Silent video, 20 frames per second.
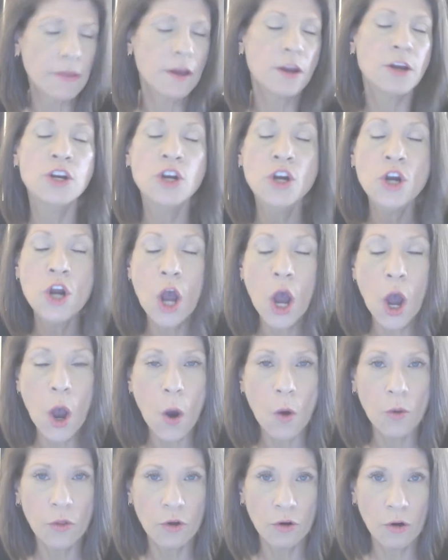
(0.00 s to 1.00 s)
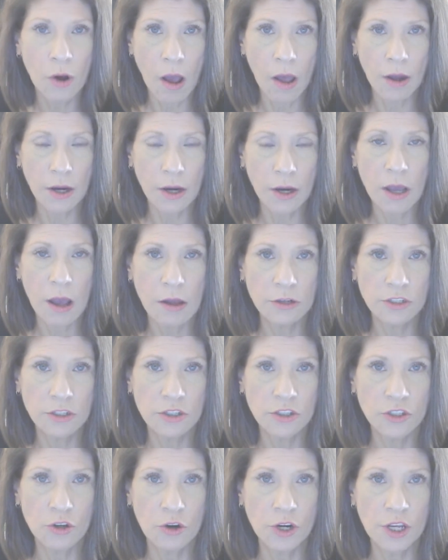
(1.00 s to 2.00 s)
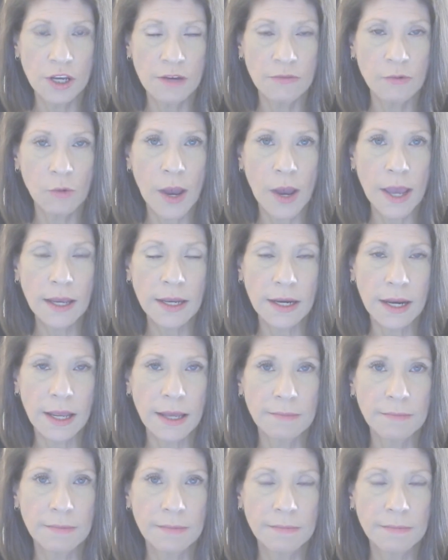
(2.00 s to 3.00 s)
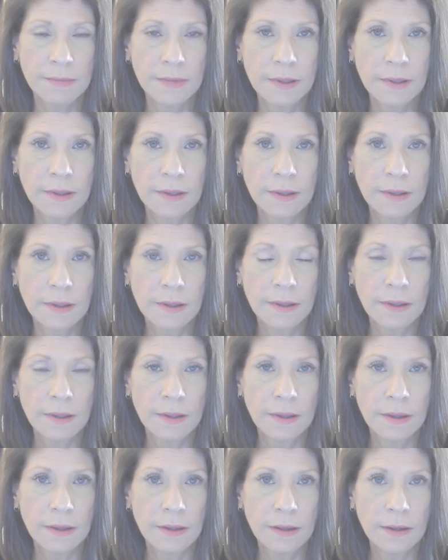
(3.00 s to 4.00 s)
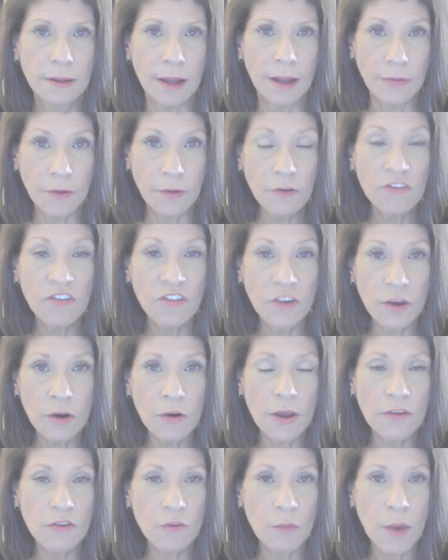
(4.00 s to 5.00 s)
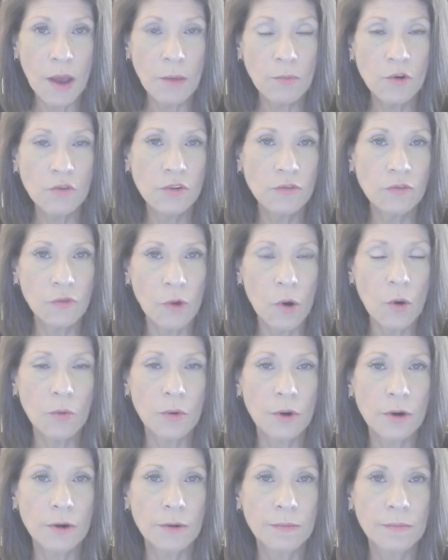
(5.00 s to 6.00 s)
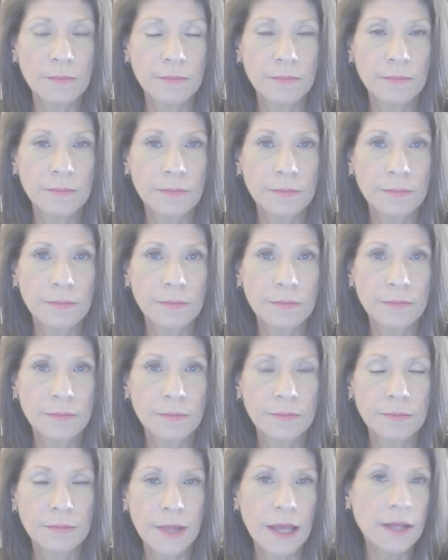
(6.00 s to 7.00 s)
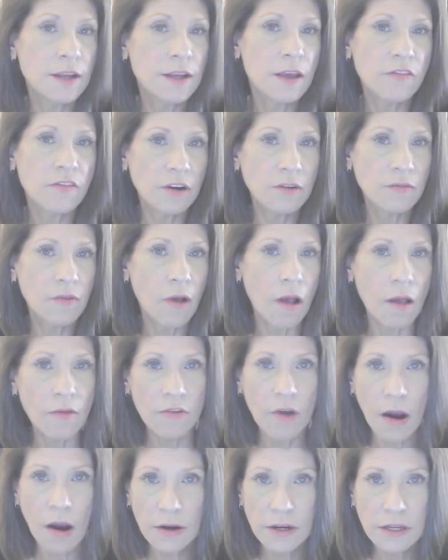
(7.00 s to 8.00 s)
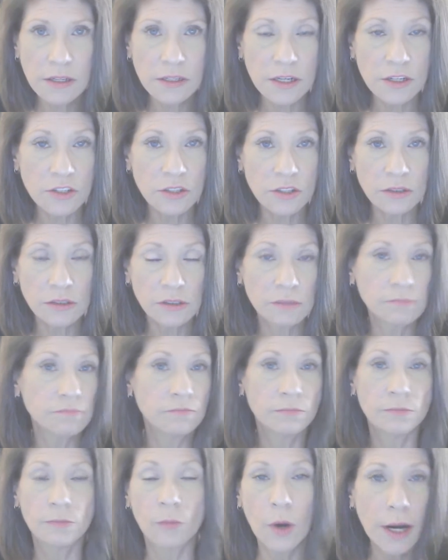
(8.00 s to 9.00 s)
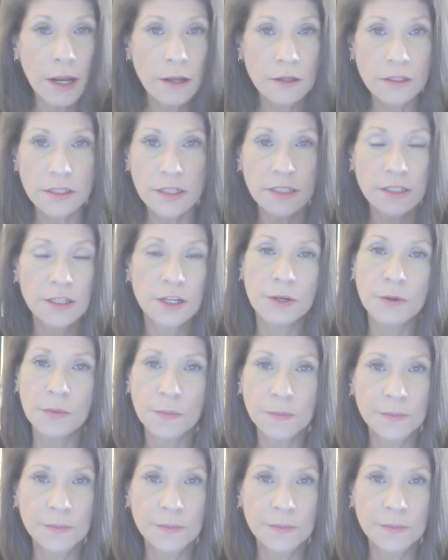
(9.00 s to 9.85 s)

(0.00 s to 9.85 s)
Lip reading: They know they're on a conscious journey of awakening. And they're serious about moving forward. And yes, it involves hard decisions. What else is new?